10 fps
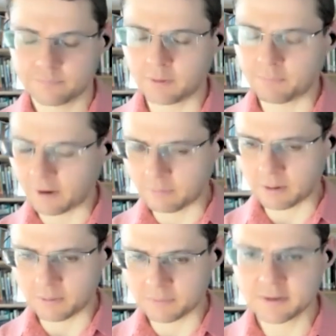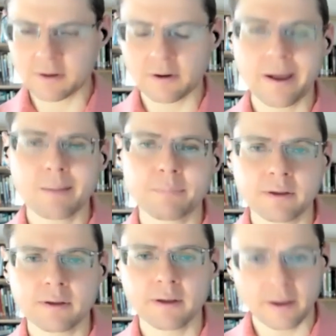the problems that are
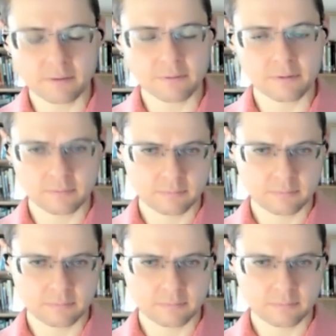happening and